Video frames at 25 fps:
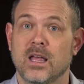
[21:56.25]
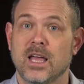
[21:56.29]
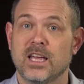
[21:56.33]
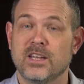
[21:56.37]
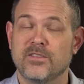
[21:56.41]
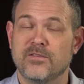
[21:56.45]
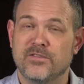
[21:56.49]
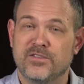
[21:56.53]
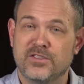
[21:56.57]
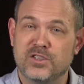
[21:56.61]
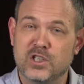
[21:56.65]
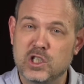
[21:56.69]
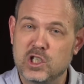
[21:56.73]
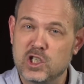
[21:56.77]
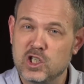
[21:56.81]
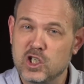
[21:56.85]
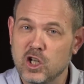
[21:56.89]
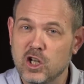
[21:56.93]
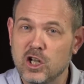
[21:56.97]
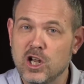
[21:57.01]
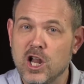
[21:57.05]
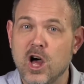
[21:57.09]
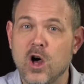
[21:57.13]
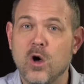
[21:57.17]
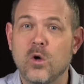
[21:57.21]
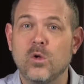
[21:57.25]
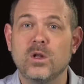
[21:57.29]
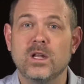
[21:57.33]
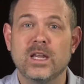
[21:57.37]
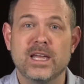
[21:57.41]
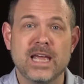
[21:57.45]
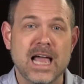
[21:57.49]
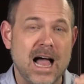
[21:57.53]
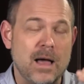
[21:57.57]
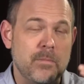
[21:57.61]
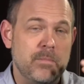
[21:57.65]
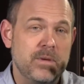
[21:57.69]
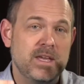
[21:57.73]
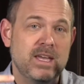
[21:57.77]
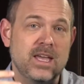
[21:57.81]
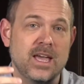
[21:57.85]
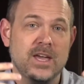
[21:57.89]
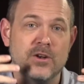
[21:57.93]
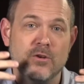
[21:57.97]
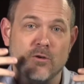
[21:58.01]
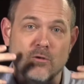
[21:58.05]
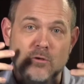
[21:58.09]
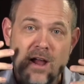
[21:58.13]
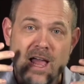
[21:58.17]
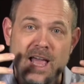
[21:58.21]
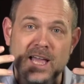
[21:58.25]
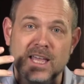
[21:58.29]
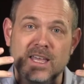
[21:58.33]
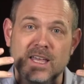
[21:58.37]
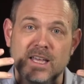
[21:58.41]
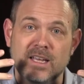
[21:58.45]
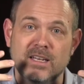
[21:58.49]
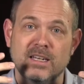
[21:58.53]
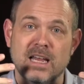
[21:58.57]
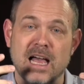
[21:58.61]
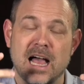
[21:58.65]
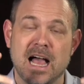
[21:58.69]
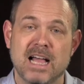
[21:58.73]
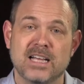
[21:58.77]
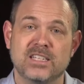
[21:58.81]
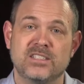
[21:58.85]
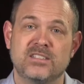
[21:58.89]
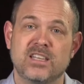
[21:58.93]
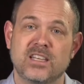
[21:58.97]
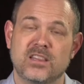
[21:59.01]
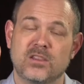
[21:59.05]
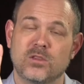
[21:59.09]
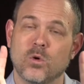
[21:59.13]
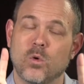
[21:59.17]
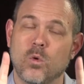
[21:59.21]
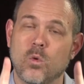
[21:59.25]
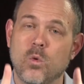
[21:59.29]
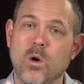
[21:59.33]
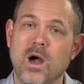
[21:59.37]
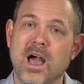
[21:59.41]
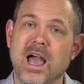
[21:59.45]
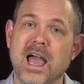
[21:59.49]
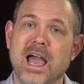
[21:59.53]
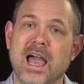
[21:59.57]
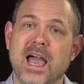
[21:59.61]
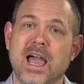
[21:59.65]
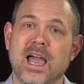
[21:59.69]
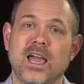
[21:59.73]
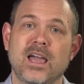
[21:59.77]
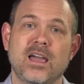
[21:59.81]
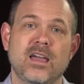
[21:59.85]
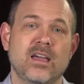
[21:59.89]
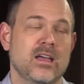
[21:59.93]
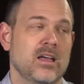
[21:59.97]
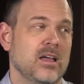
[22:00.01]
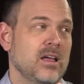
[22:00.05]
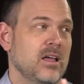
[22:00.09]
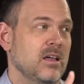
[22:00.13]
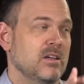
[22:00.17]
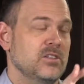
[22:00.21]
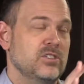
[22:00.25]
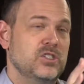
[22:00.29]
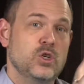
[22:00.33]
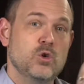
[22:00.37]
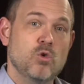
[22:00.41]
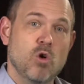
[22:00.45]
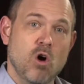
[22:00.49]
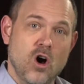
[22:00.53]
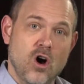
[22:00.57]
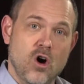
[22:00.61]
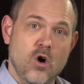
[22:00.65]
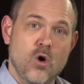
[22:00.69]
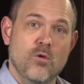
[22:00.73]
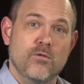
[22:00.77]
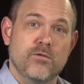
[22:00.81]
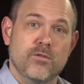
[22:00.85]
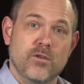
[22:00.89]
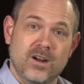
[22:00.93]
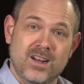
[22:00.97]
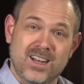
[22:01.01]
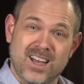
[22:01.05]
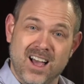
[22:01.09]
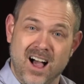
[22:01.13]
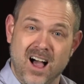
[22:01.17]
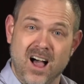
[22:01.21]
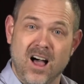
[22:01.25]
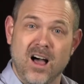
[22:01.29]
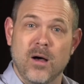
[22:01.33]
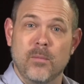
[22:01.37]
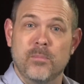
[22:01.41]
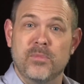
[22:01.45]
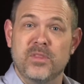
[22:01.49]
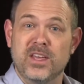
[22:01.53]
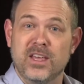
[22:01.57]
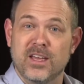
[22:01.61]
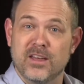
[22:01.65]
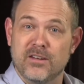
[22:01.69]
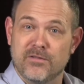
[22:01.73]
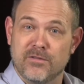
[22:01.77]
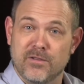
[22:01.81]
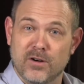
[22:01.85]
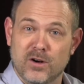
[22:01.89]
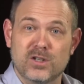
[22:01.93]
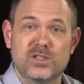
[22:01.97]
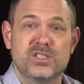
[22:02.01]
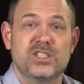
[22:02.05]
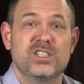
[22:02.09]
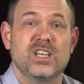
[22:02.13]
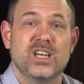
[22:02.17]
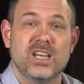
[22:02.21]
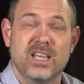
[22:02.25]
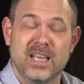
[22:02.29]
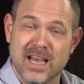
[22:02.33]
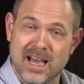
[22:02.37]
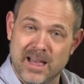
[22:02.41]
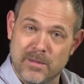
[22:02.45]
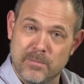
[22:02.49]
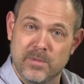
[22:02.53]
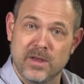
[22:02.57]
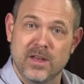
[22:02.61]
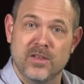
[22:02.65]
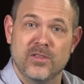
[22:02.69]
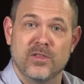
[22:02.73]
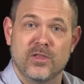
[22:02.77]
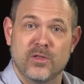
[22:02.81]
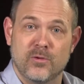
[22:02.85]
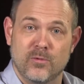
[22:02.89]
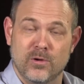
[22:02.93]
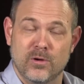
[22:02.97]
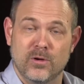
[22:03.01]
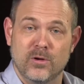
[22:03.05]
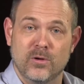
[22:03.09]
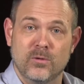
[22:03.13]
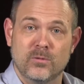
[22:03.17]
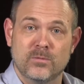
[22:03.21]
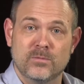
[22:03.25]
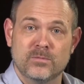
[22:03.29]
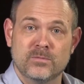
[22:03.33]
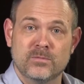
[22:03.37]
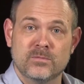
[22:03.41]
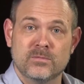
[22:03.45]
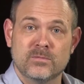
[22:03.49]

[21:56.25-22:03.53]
And slowly I began to recognize that the way to overcome the adversity I'd been through